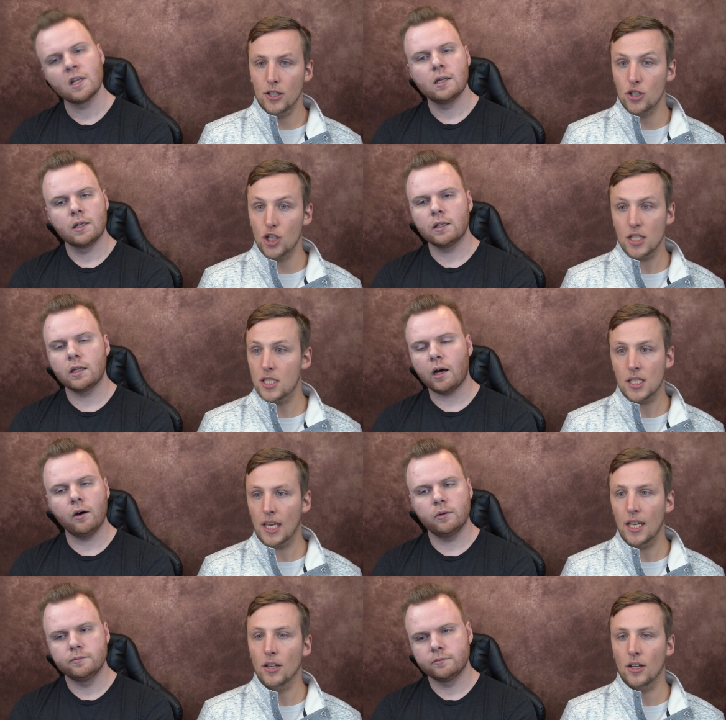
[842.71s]
Speaker 1: just no.
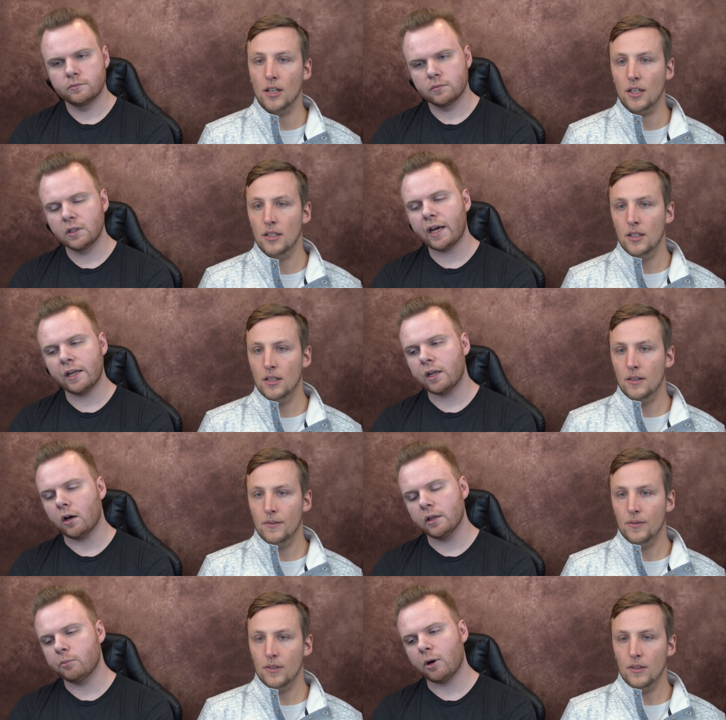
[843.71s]
to kill her. Yeah,
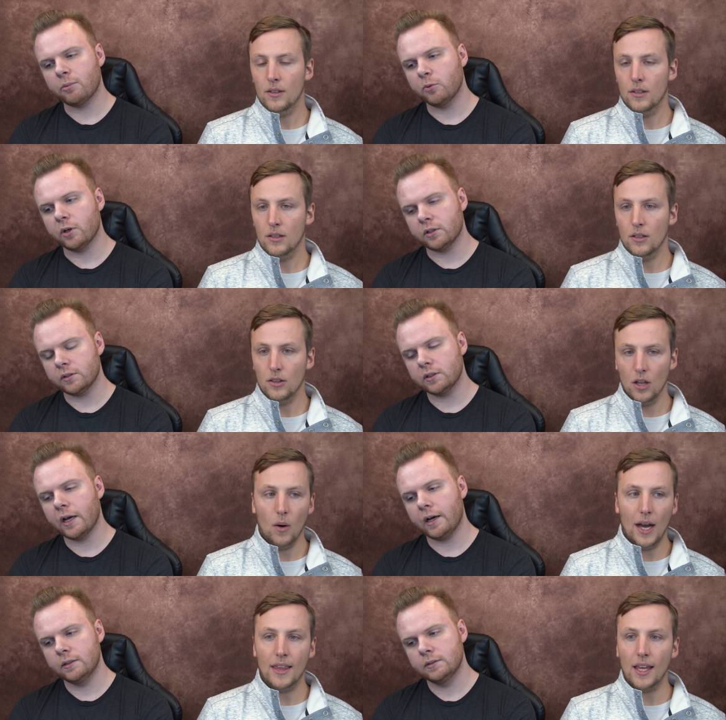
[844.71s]
Speaker 2: no, he probably wouldn't.
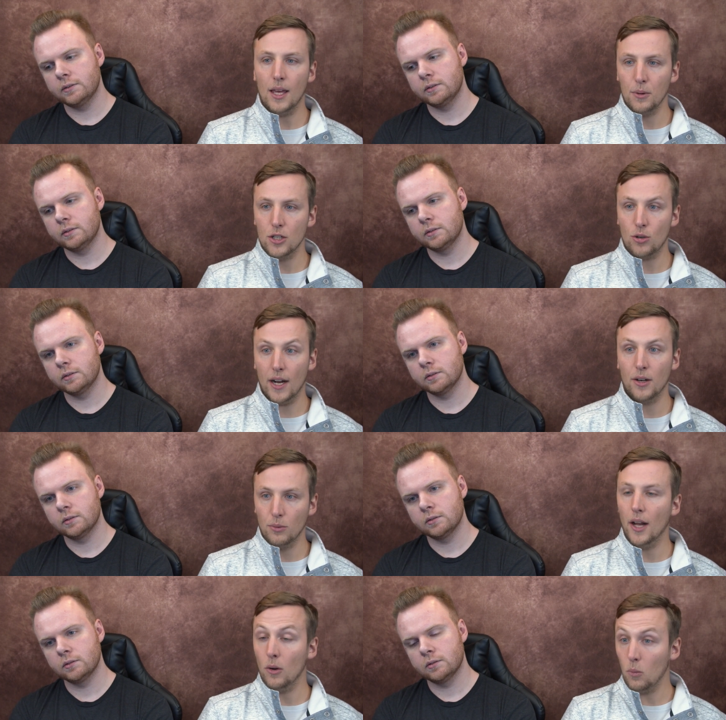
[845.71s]
No, yeah. I
Speaker 1: think he would try
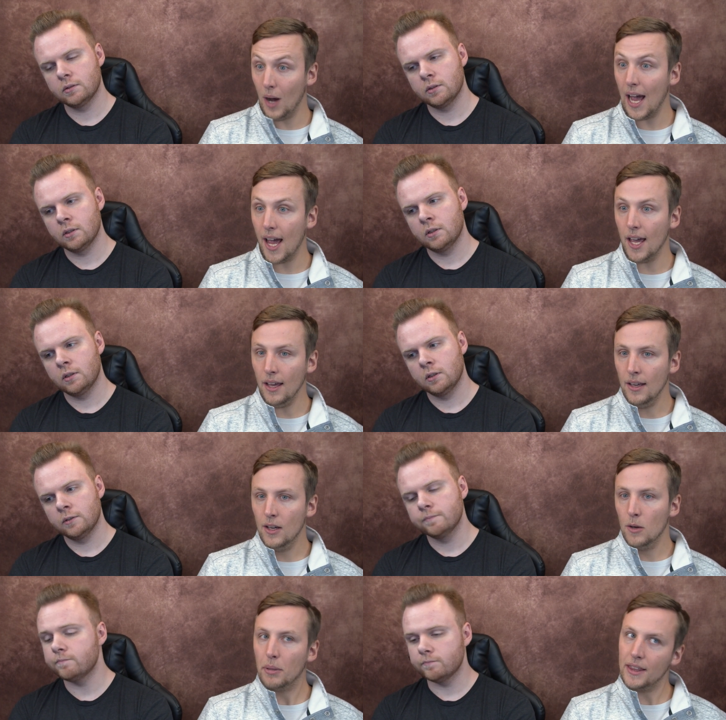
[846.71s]
to run away.
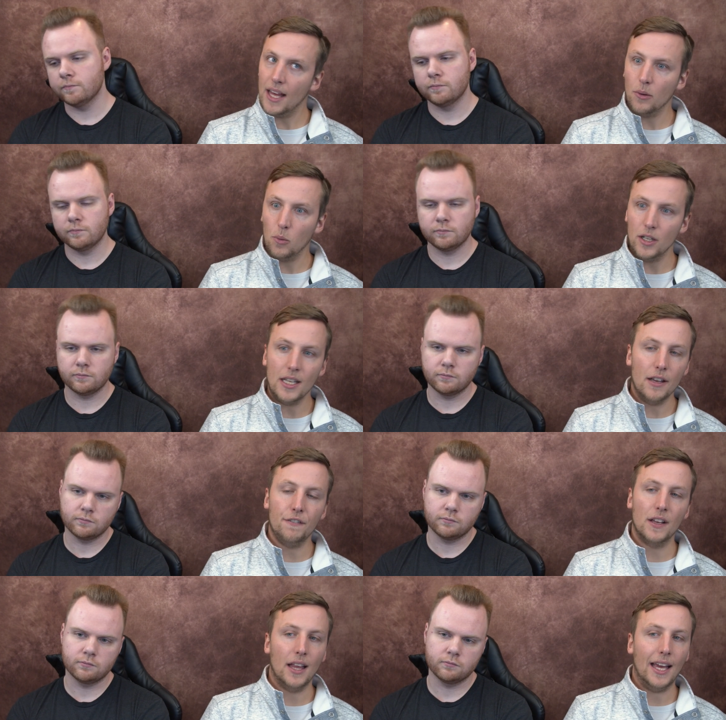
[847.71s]
But mm-hmm. then would
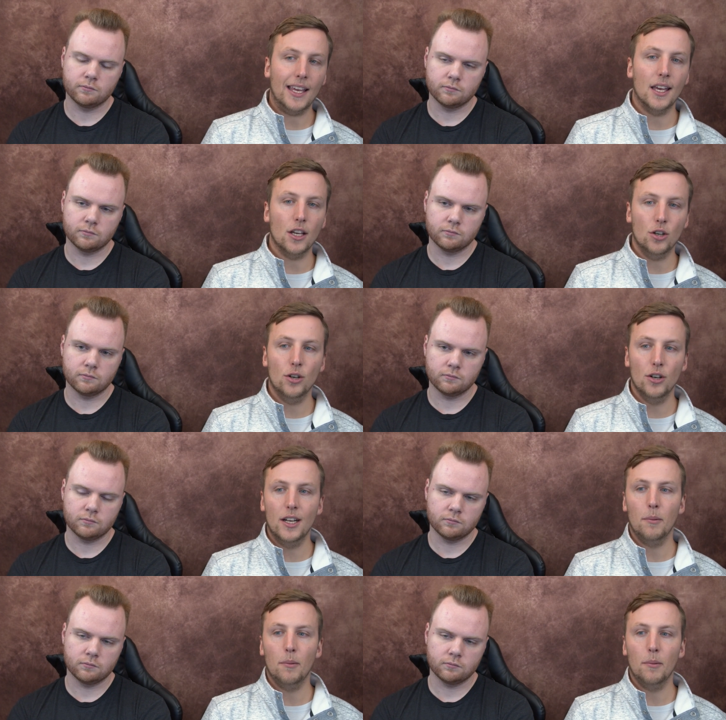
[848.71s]
he feel like he could